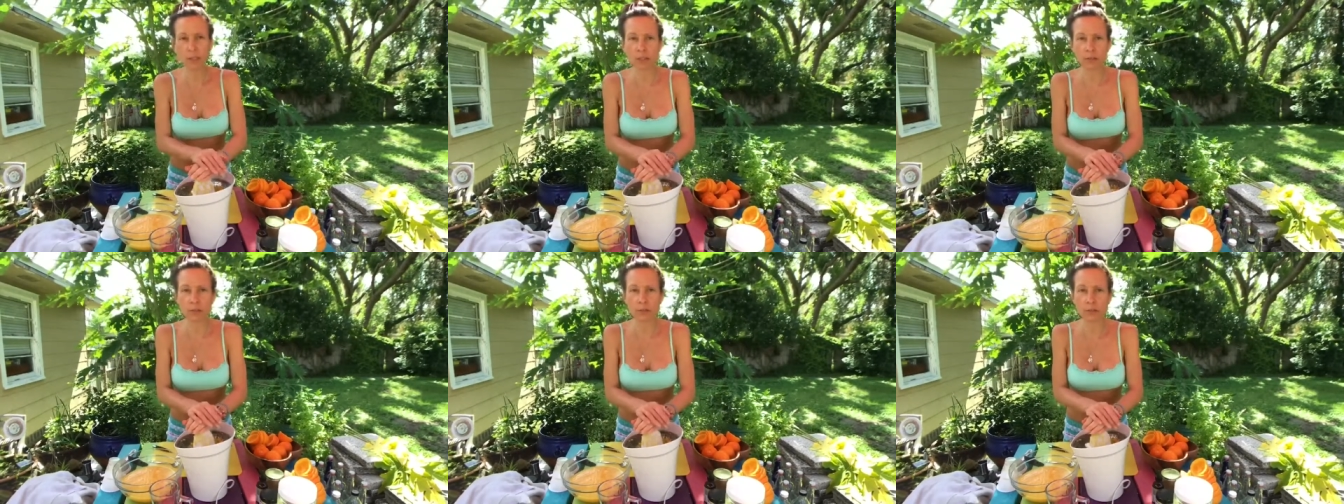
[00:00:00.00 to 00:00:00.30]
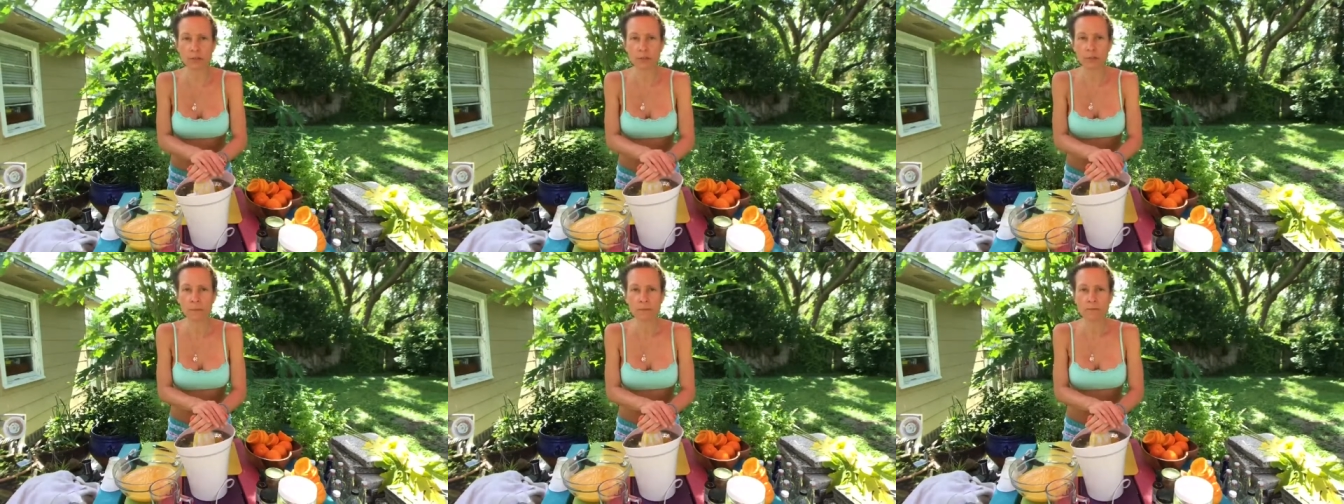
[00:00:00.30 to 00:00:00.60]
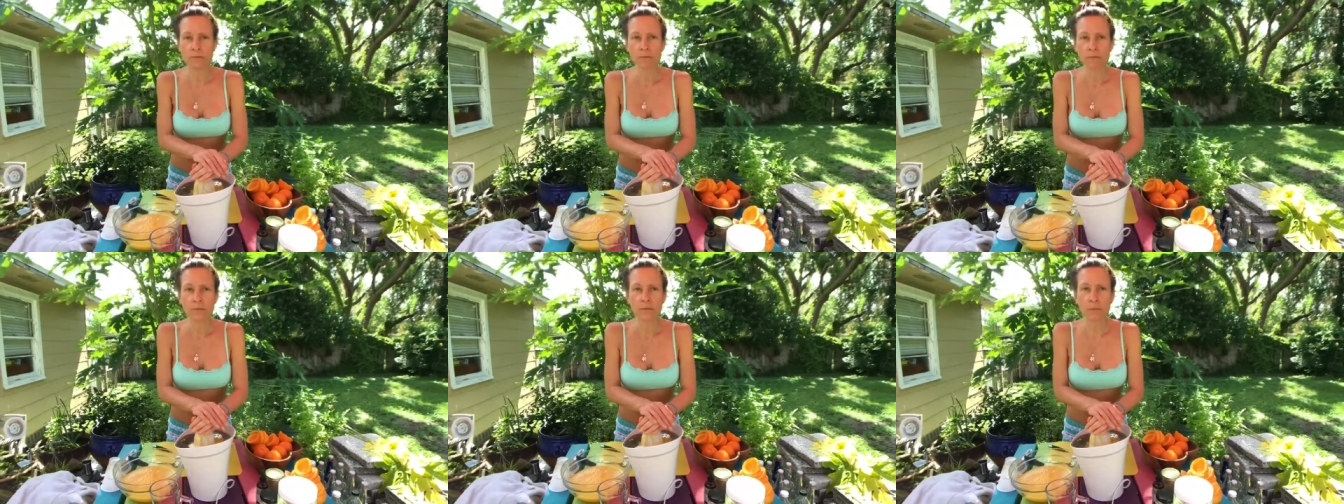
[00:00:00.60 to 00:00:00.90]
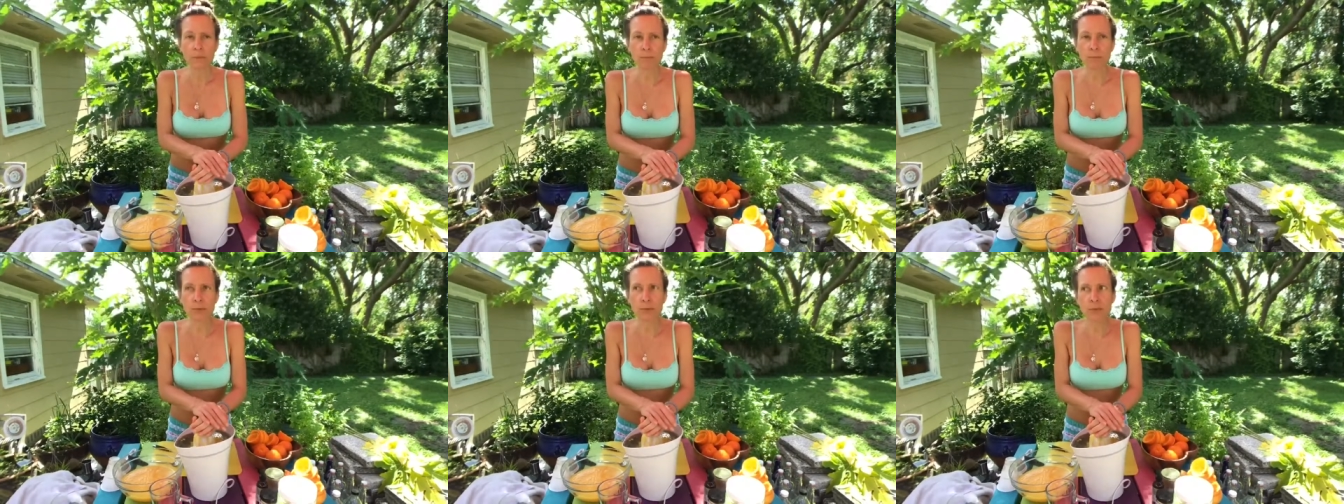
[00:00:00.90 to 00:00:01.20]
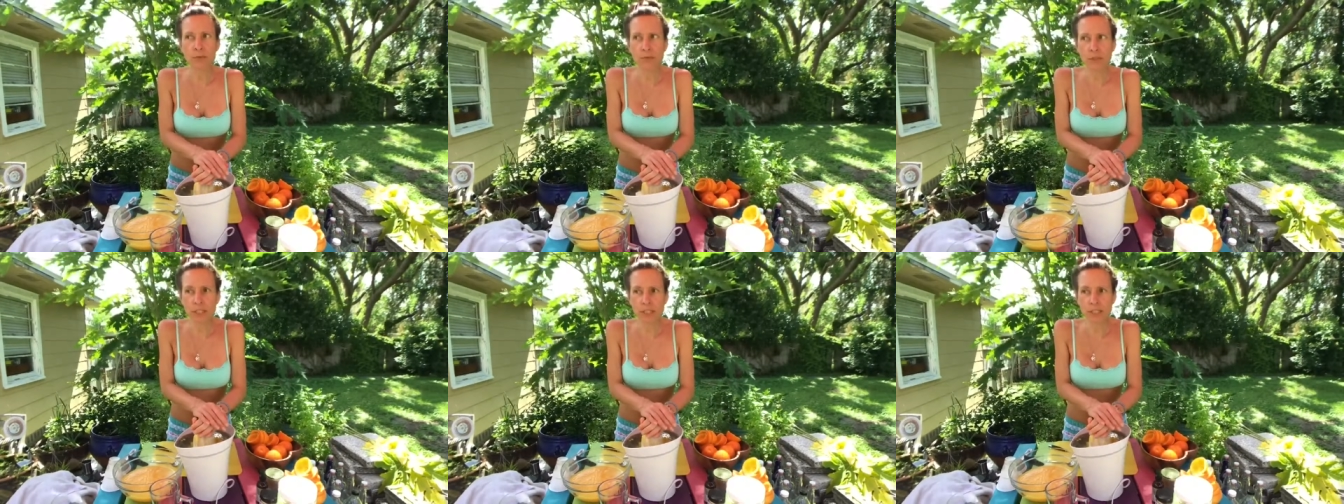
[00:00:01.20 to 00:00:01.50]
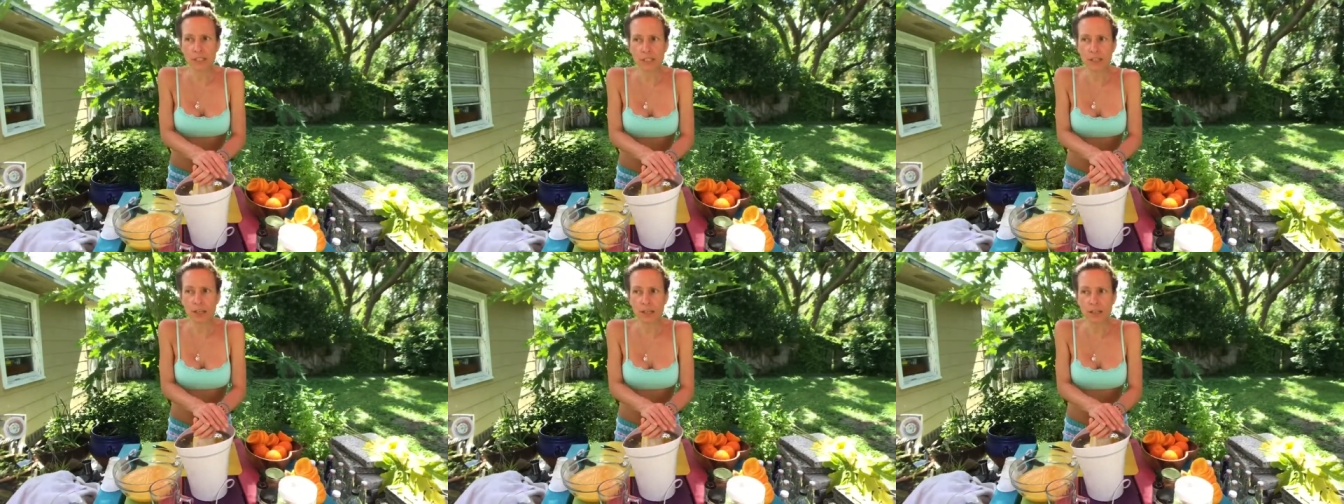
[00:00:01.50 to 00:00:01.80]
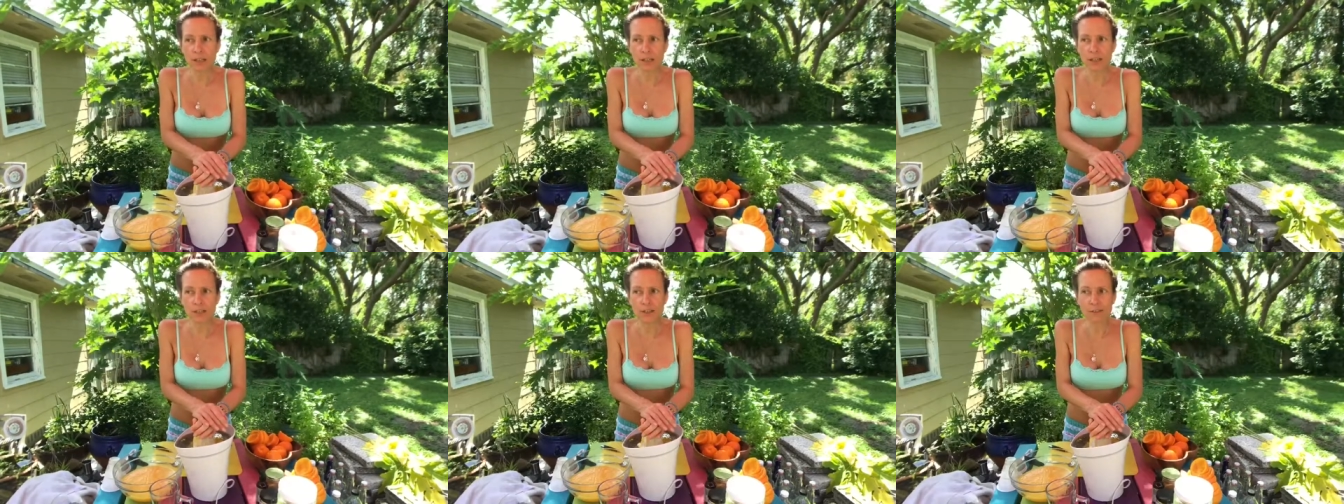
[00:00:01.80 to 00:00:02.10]
you the beauty
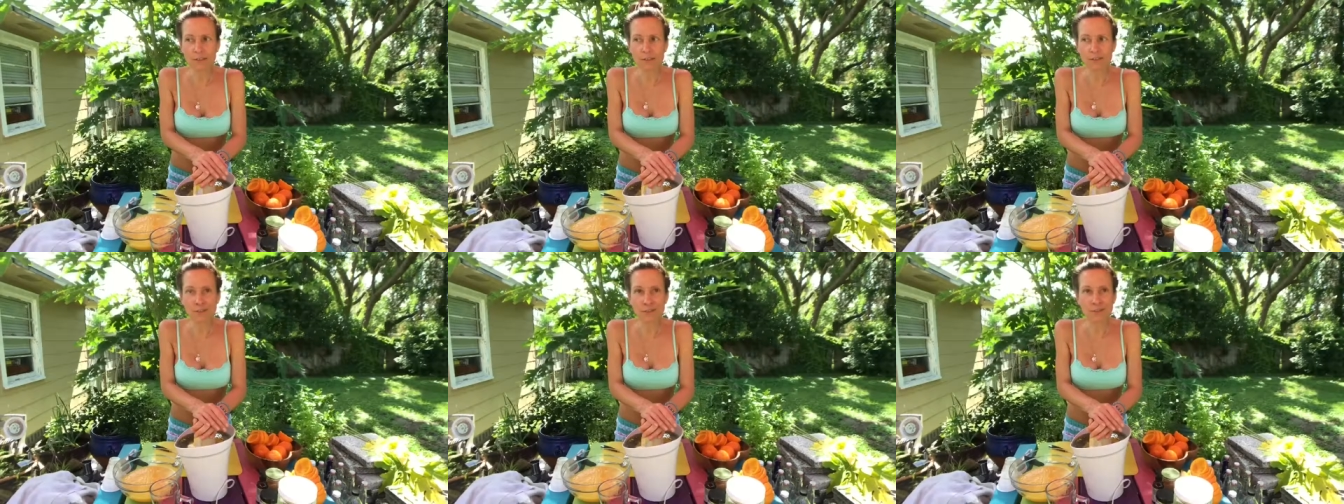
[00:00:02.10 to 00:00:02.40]
of